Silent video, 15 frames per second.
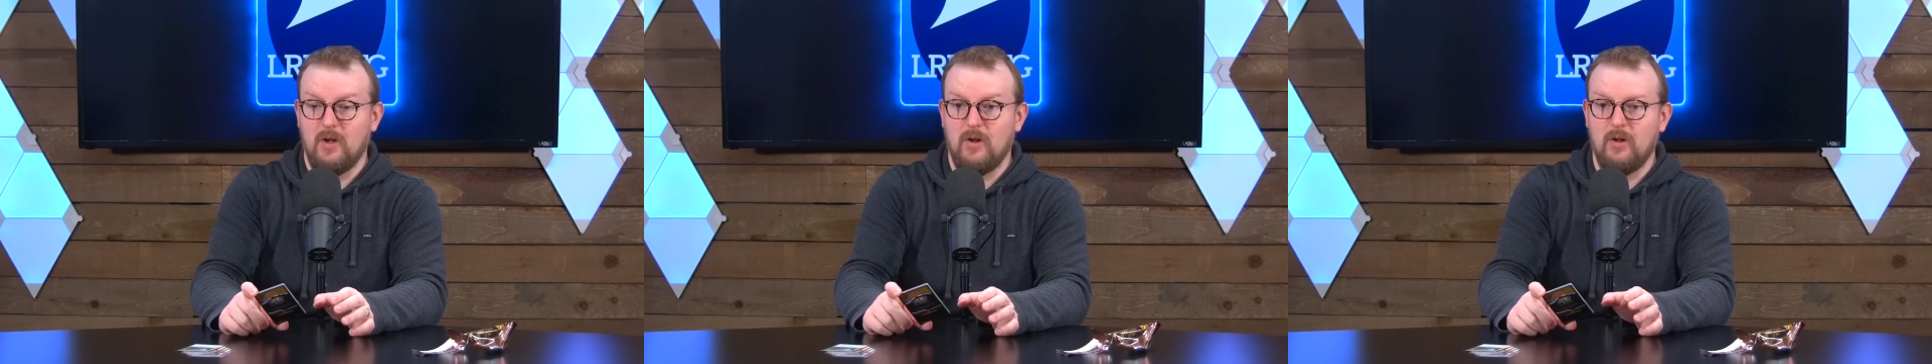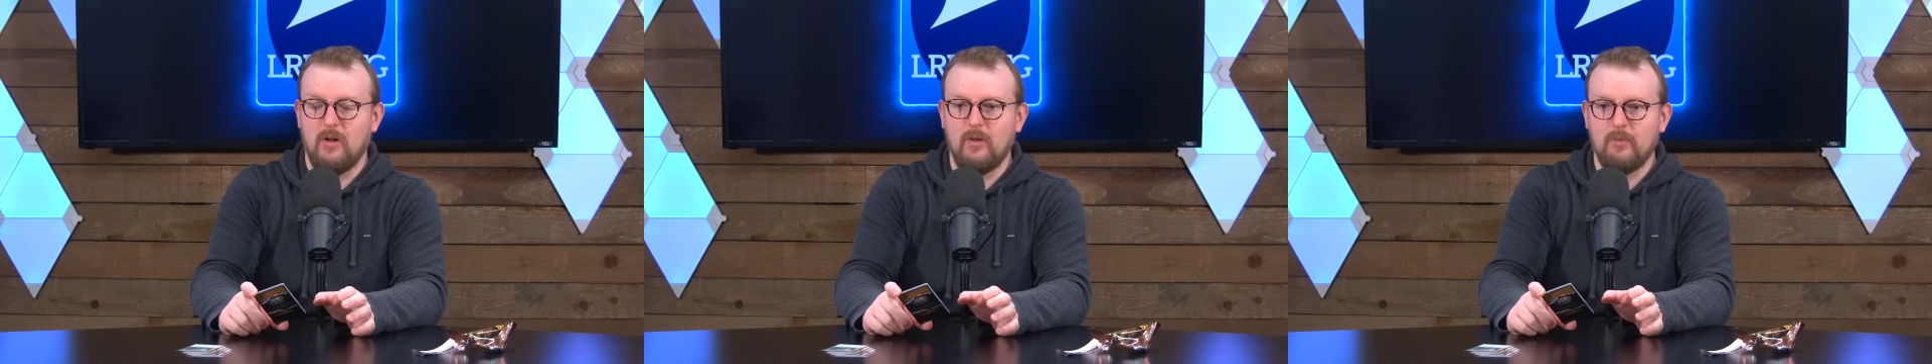
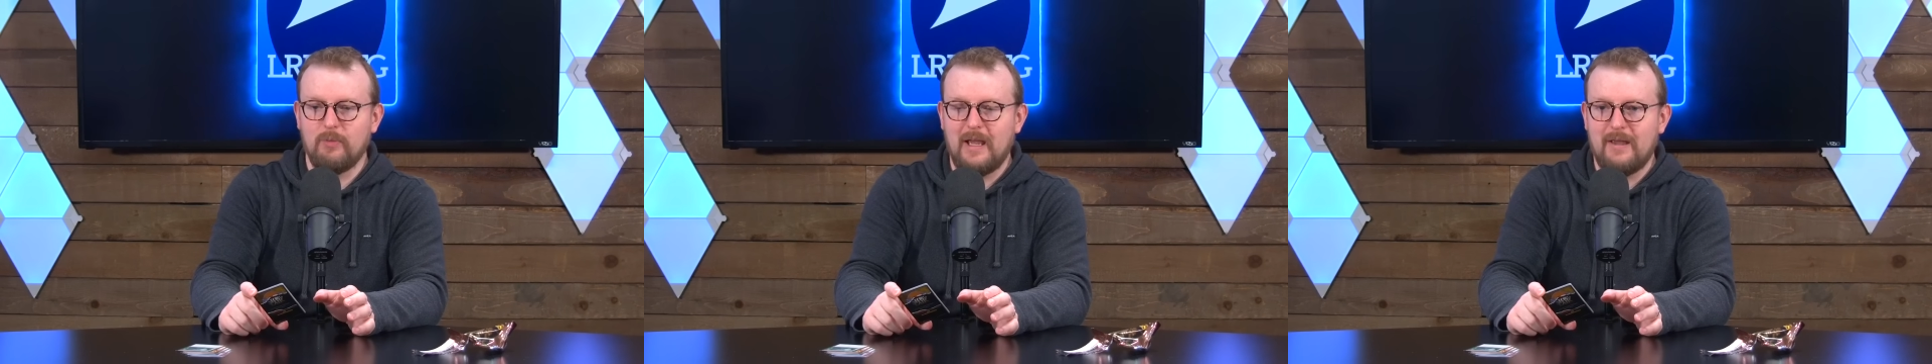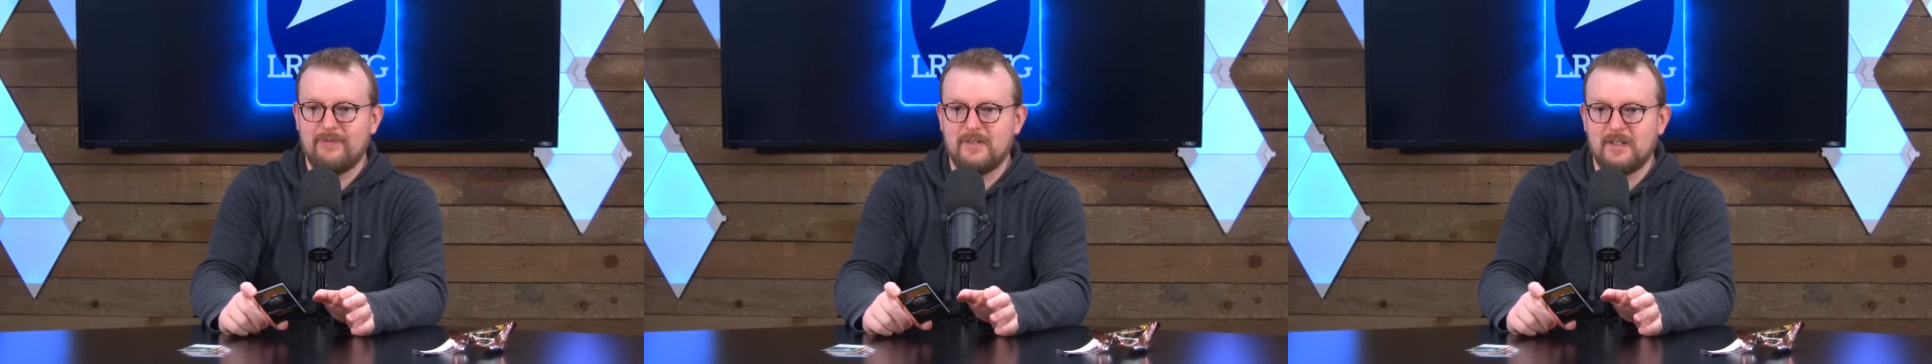all
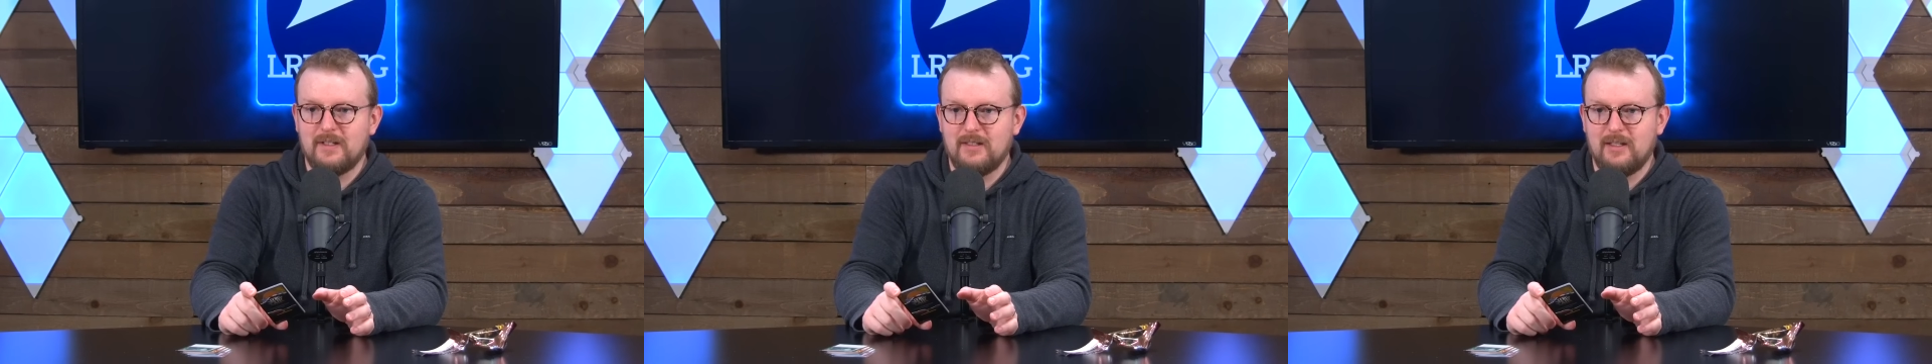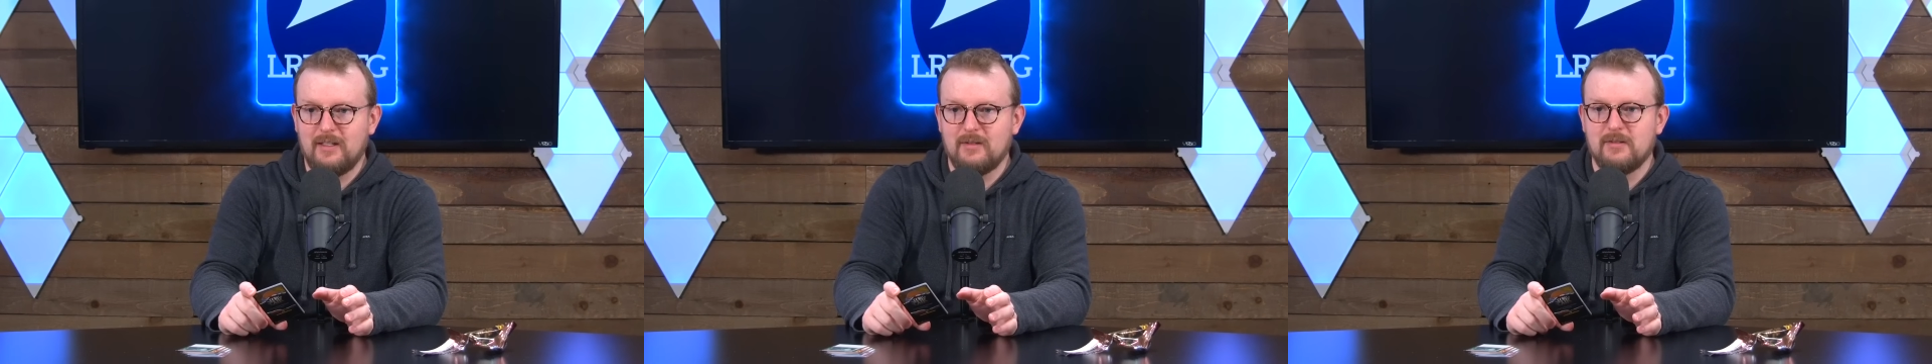
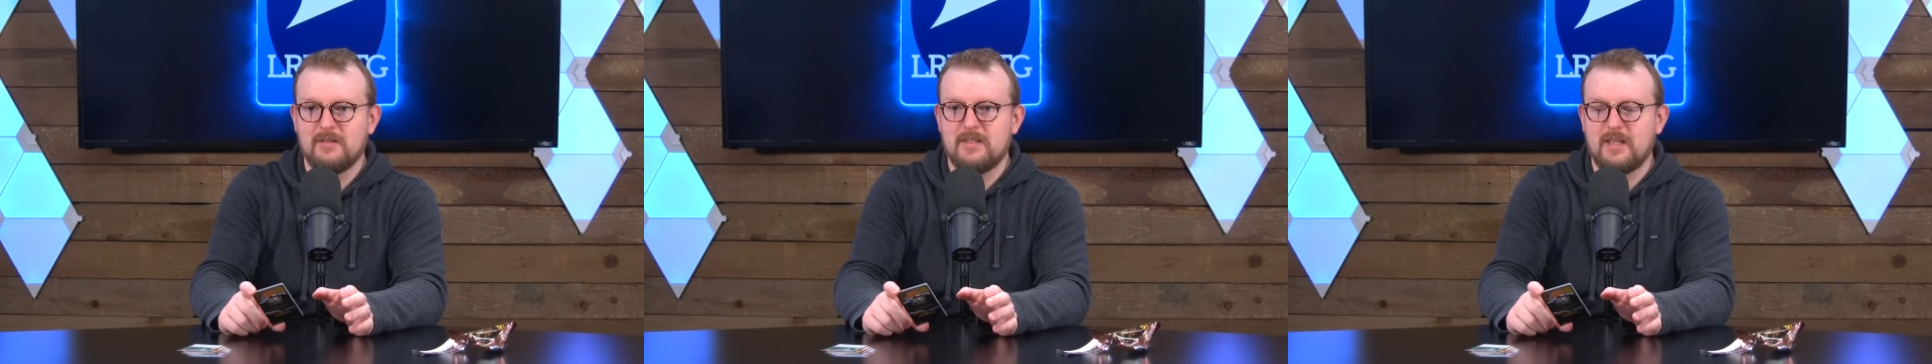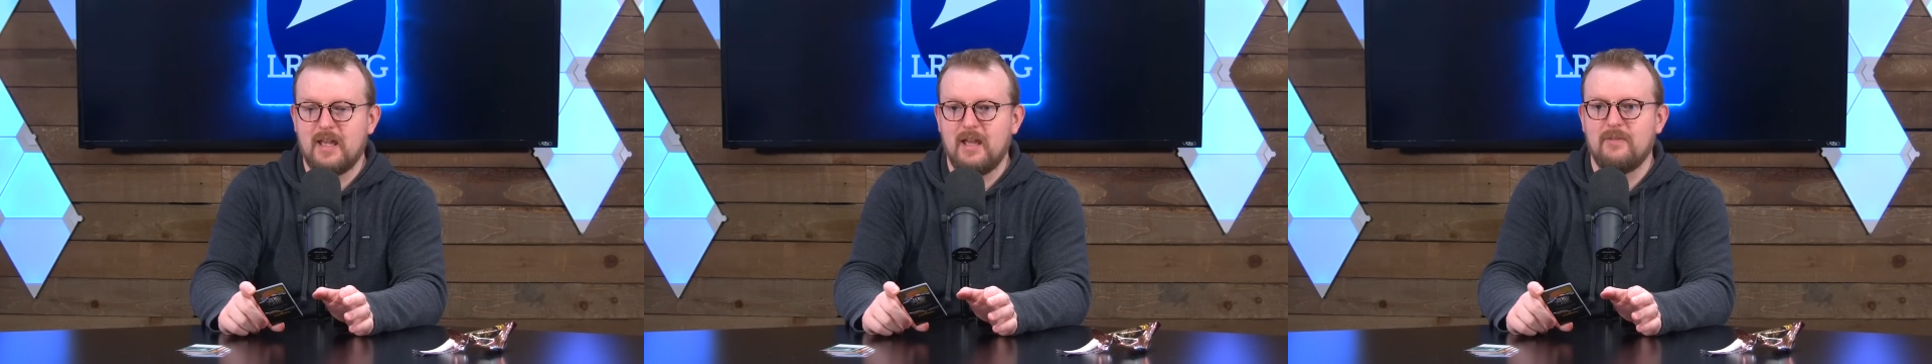Ravnican
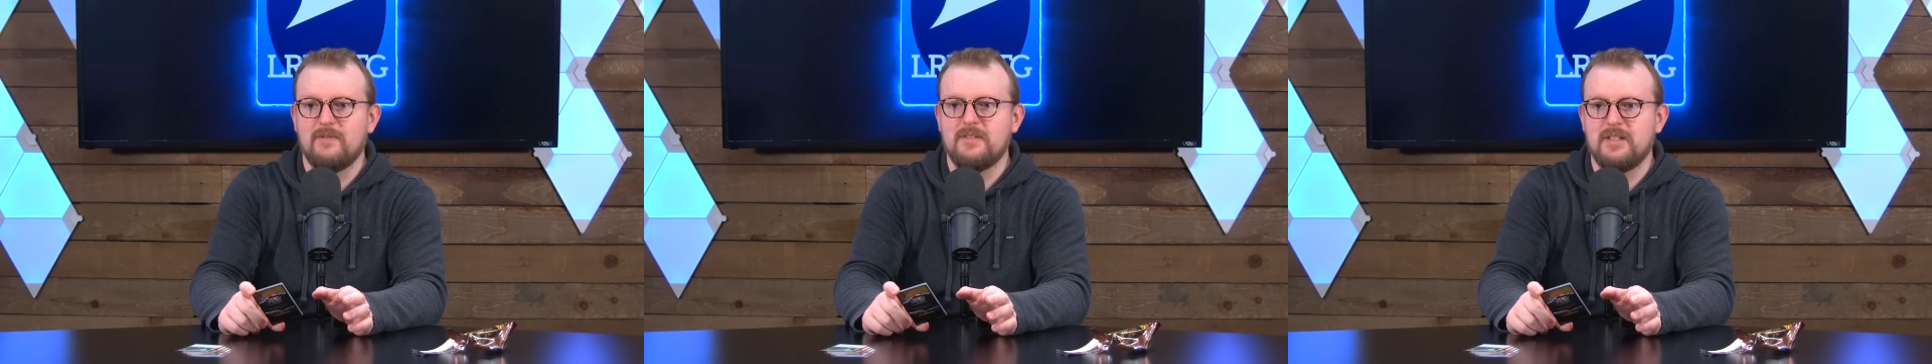guilds have